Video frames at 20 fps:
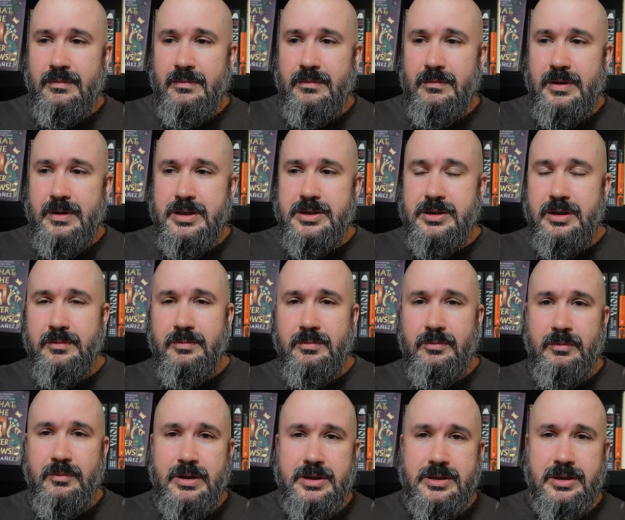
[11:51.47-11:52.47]
We
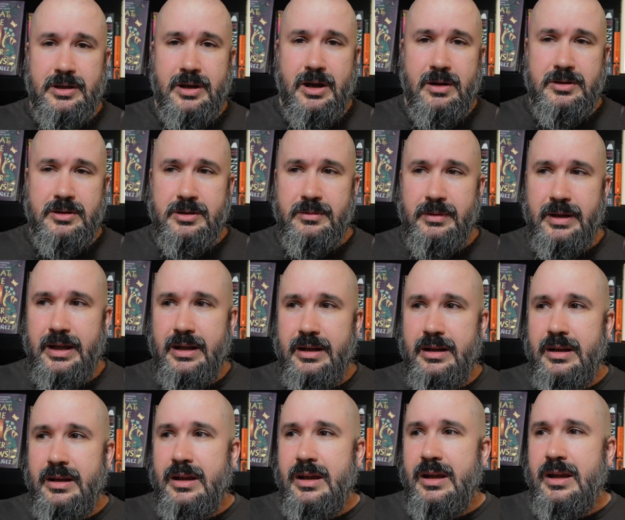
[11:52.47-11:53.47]
should go to
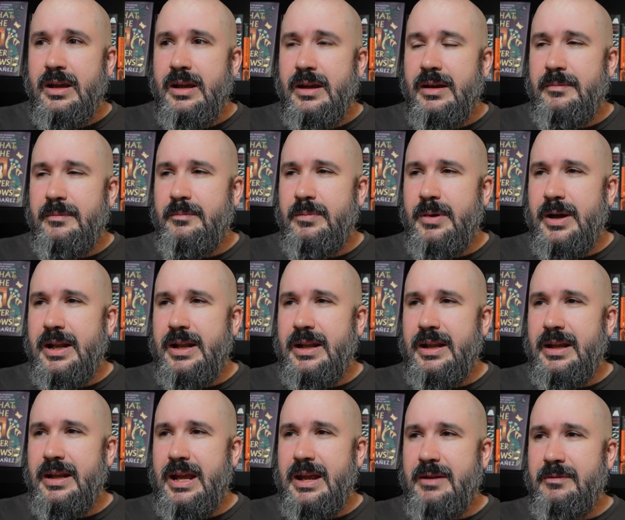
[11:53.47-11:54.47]
it. But
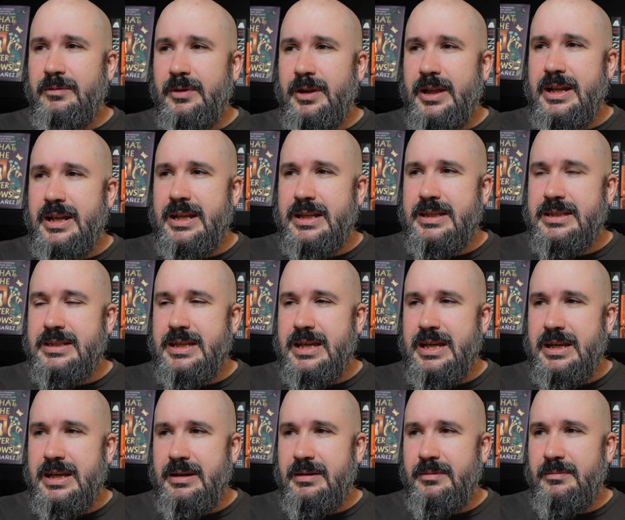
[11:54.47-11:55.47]
it really did
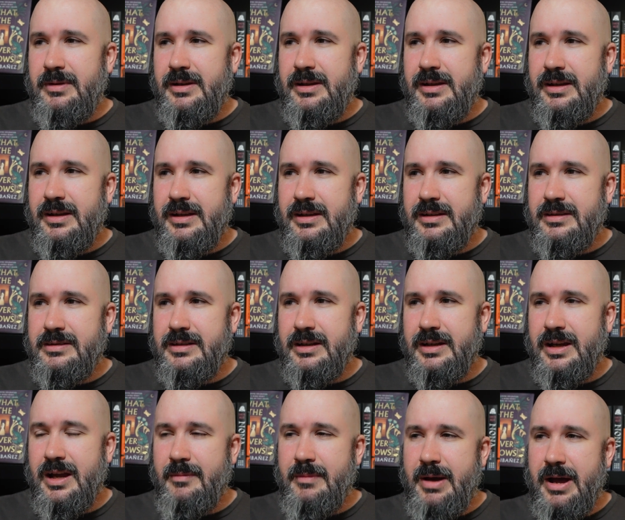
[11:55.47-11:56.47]
seem
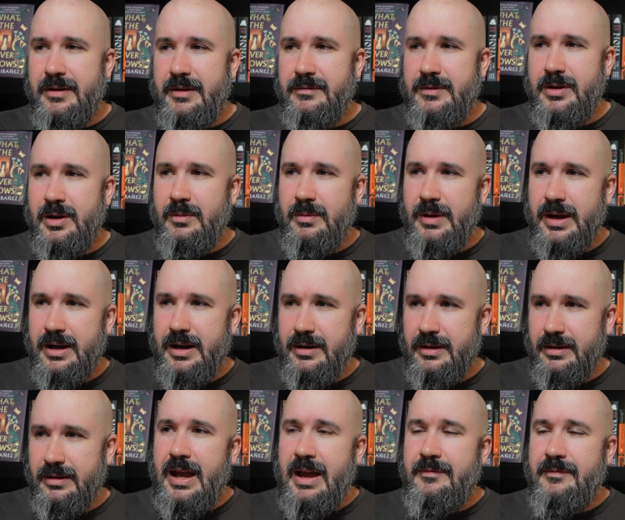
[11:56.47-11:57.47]
to come out of
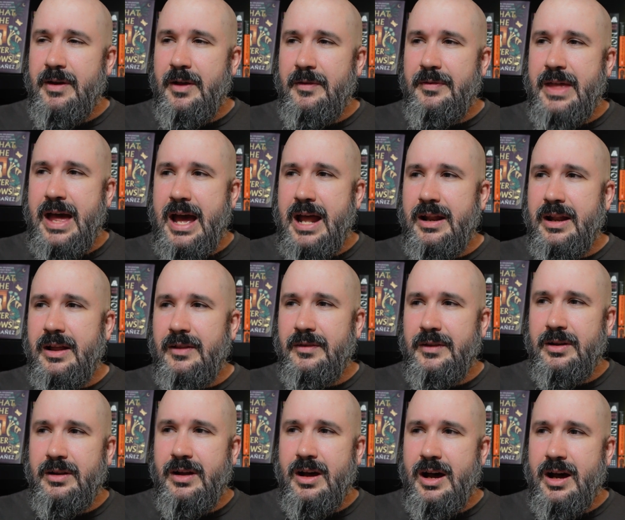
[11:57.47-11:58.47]
nowhere. I felt that a
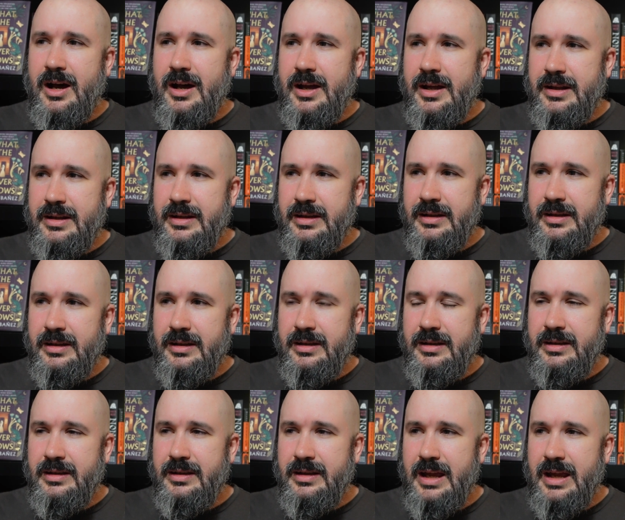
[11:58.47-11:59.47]
little odd.
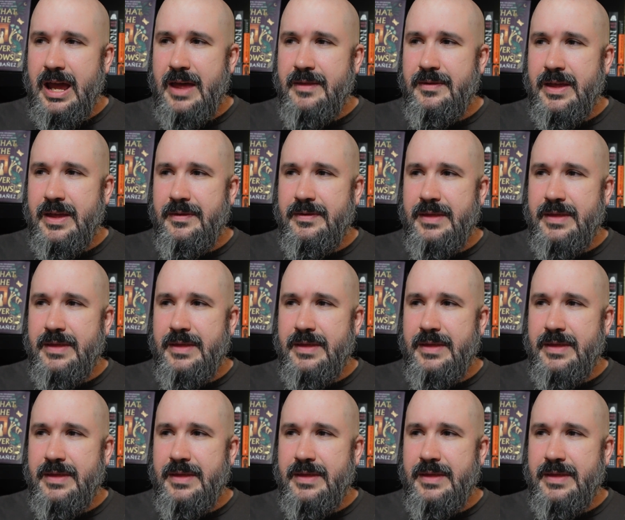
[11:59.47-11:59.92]
And then